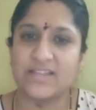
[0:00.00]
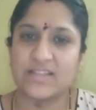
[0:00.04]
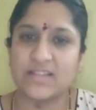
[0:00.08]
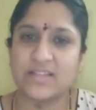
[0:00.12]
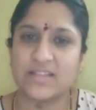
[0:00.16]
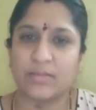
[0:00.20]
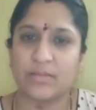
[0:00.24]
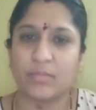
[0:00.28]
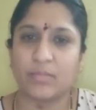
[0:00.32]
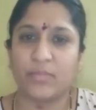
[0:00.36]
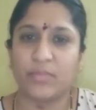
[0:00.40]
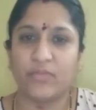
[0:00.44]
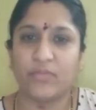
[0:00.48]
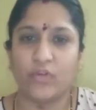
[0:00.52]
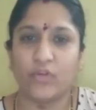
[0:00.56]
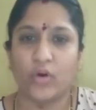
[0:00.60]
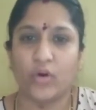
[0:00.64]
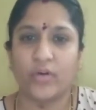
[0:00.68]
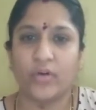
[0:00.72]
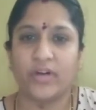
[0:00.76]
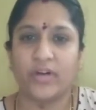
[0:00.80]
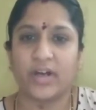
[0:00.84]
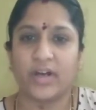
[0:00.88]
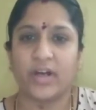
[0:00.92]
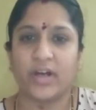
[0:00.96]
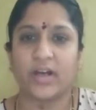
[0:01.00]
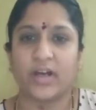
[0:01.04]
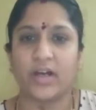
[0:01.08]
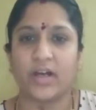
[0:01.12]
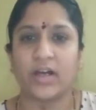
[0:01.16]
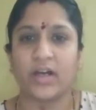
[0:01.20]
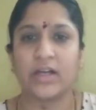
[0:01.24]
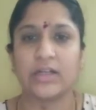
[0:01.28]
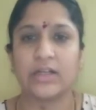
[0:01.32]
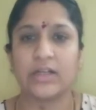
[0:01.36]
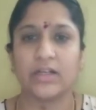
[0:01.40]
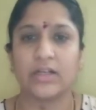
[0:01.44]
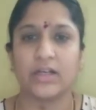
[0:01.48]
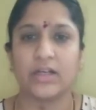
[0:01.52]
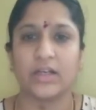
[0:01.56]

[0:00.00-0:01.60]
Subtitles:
before